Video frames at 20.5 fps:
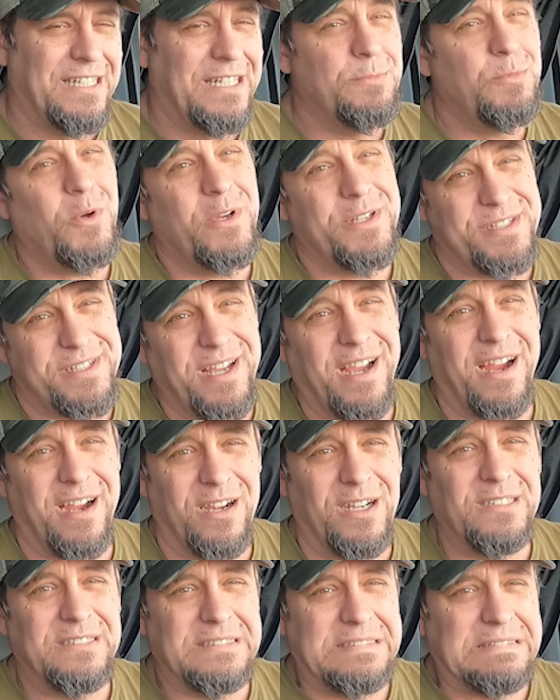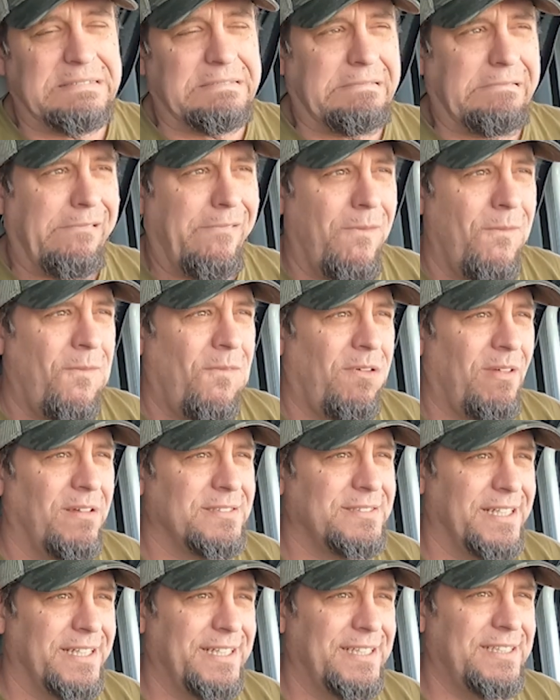Your boy's tired.
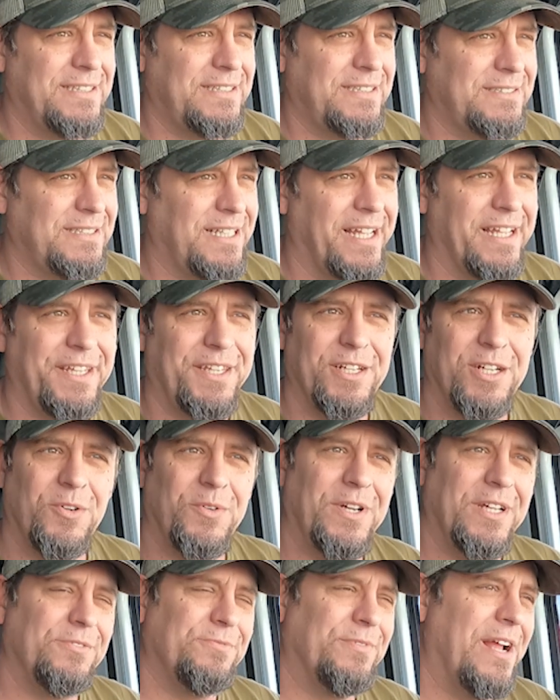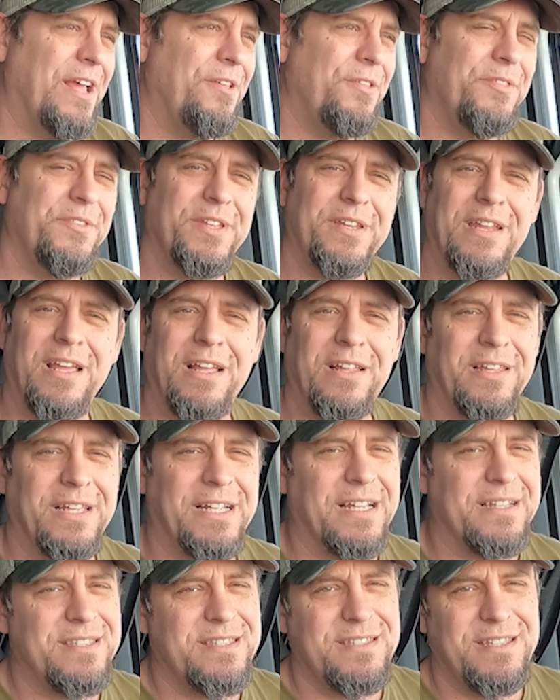I was like, hey, you know what? Rather than I
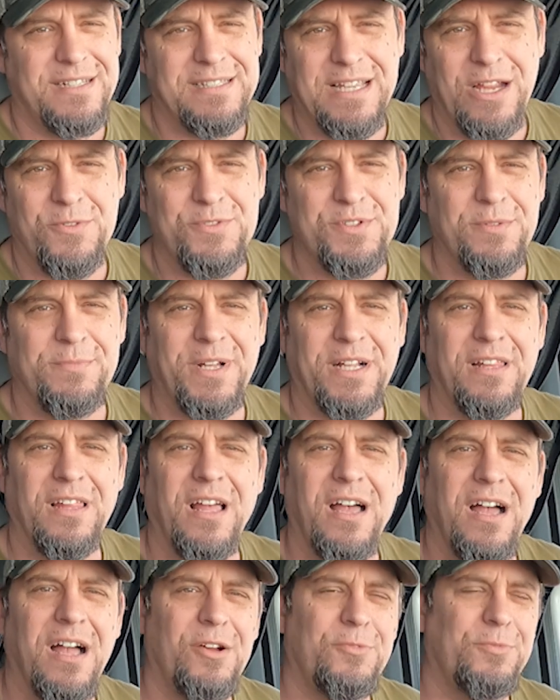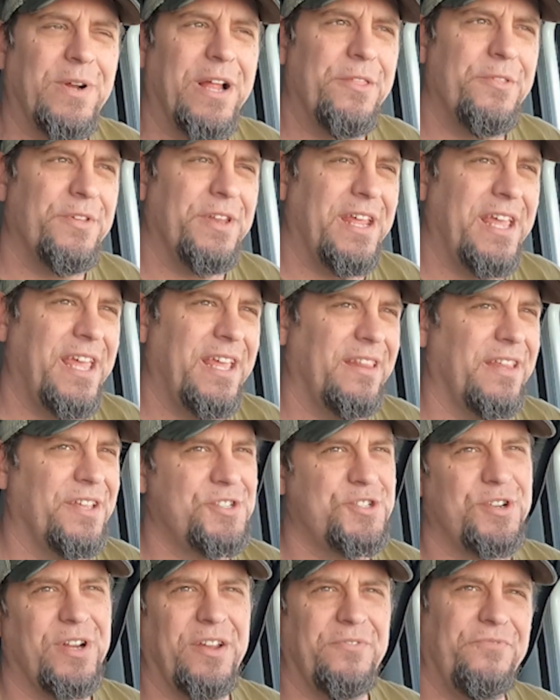only got six hours on my clock, rather than, hey,
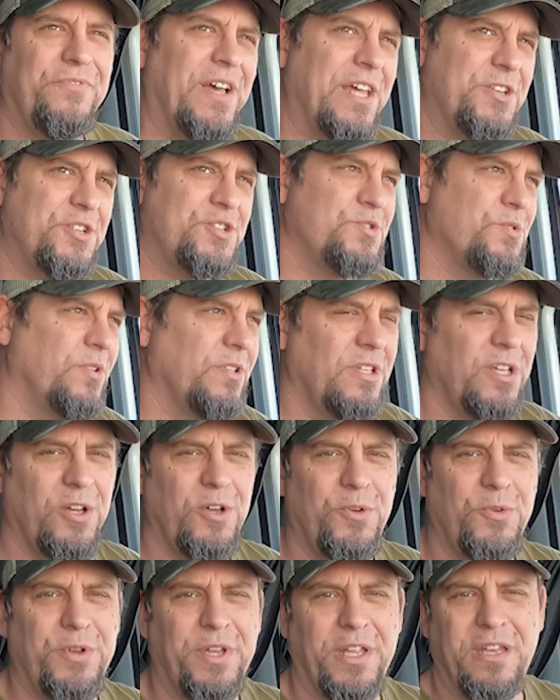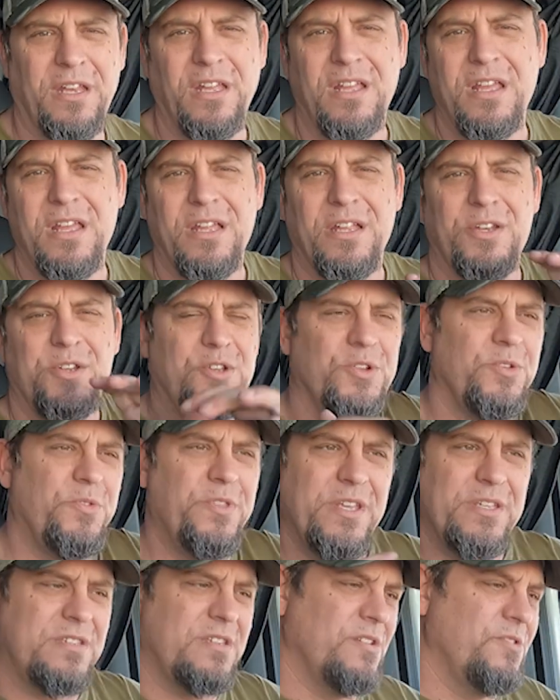let's try and find a short load and do
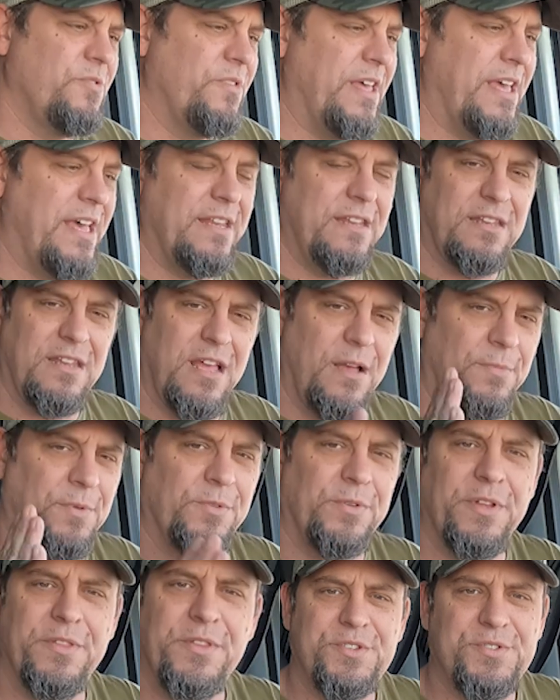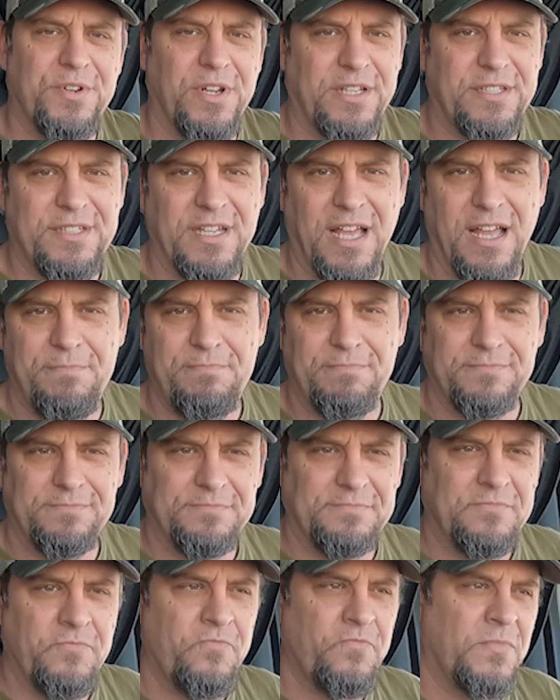this and do that, I'm going the truck stop.
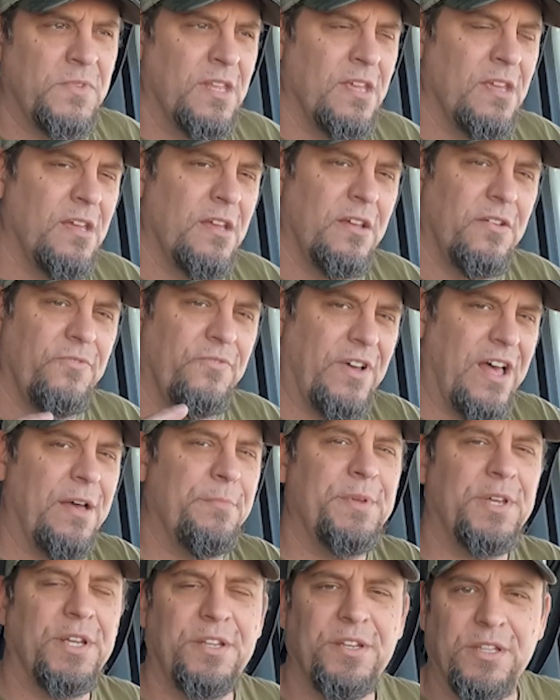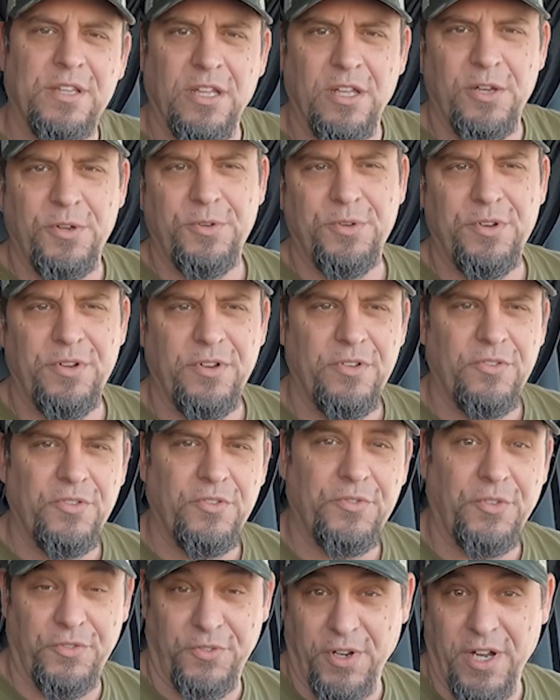Find me a good load
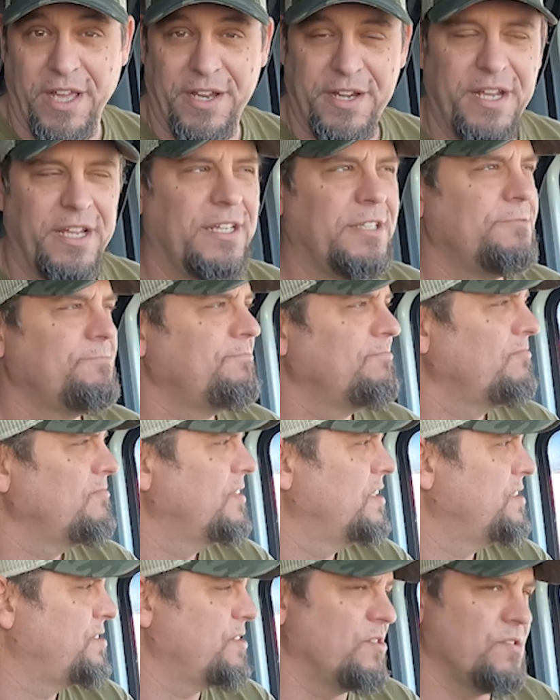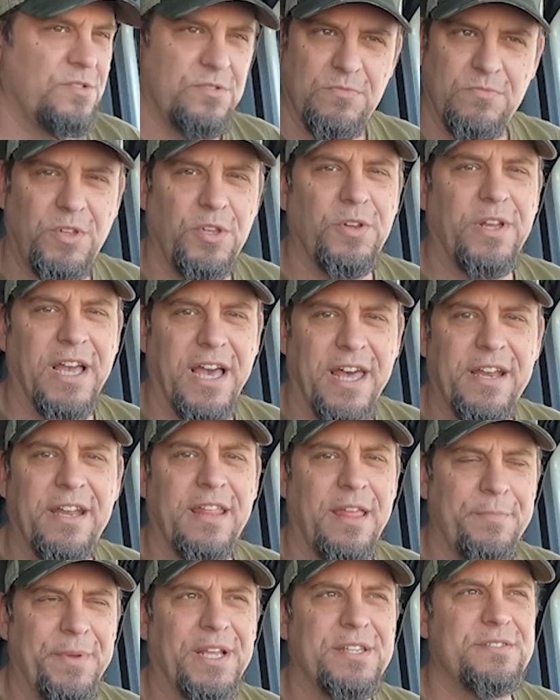for Friday. And she goes, you got
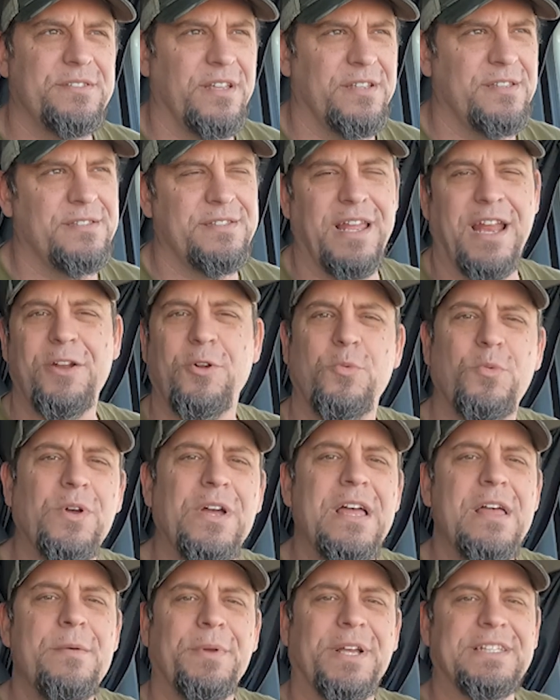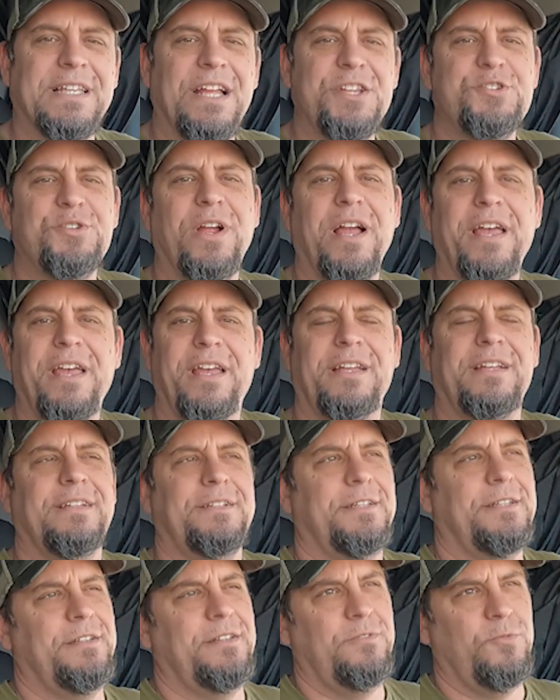it. That makes sense. I don't, because I try
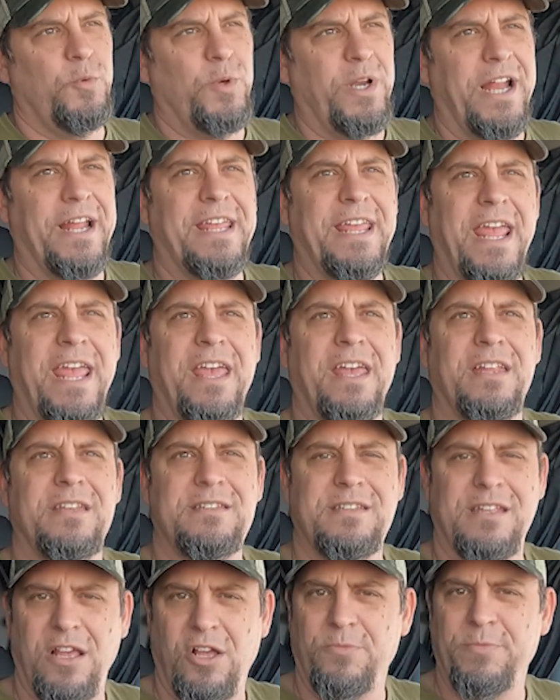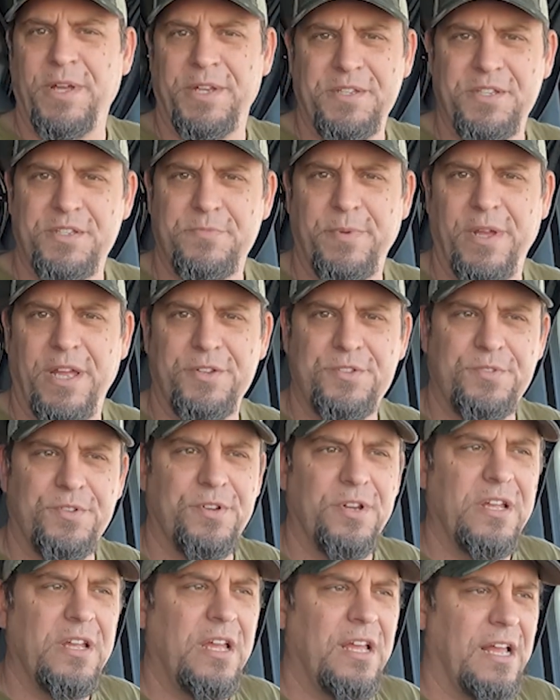when I can to help my dispatcher.
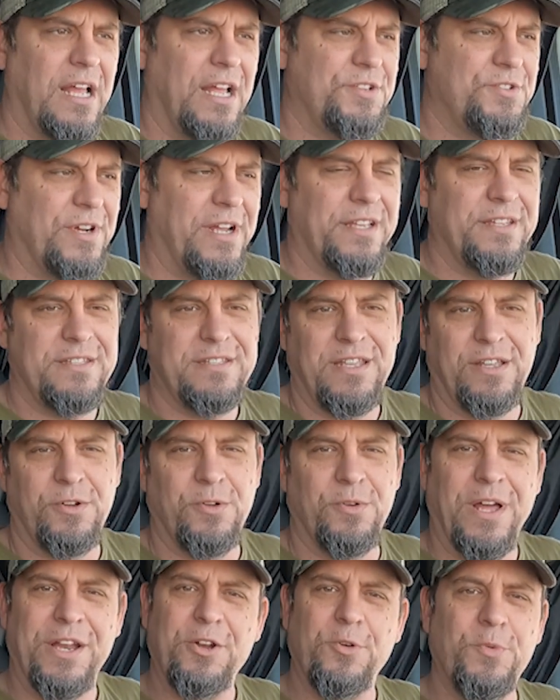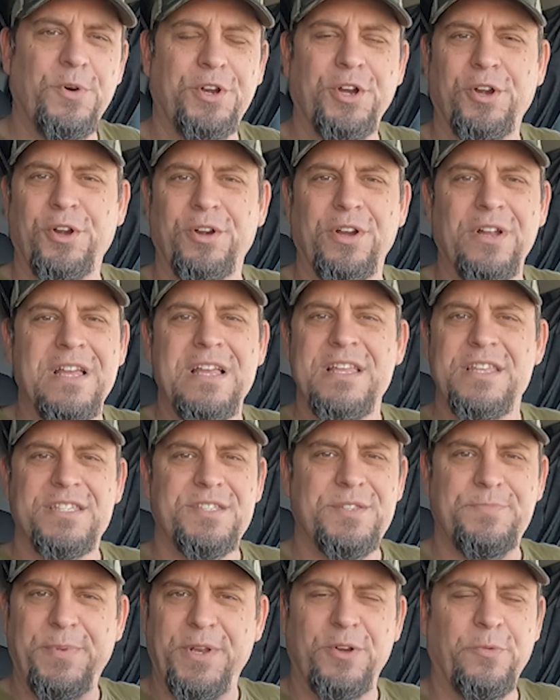I try and go, I don't want her
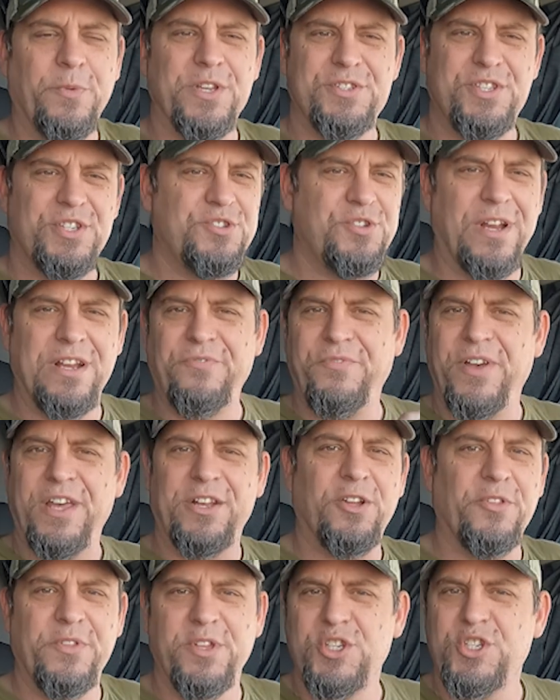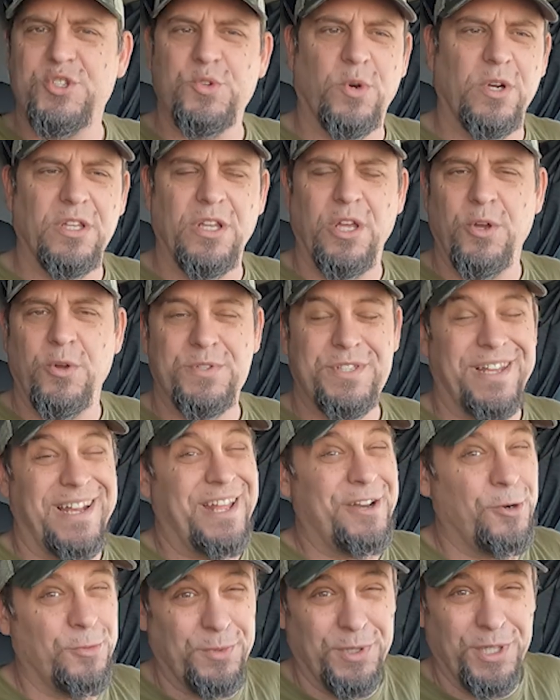spinning wheels. She's trying to find all these short loads
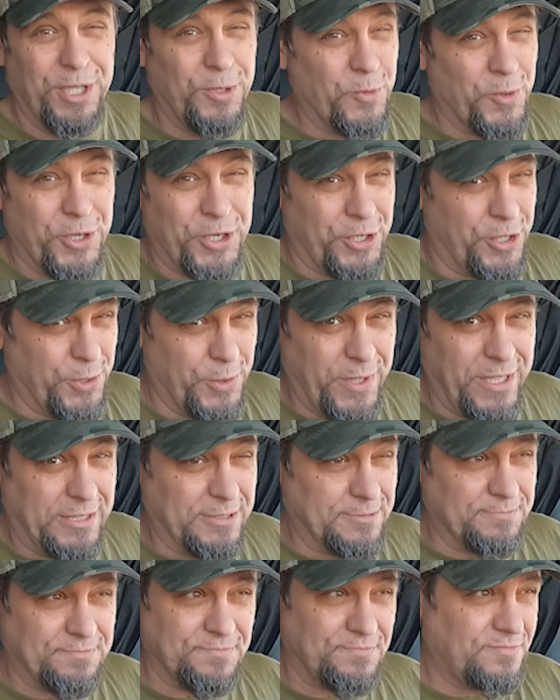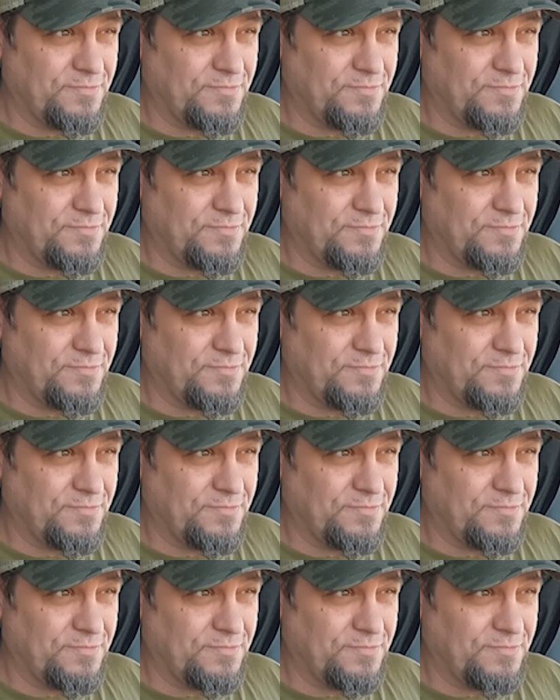and I don't really want to do it.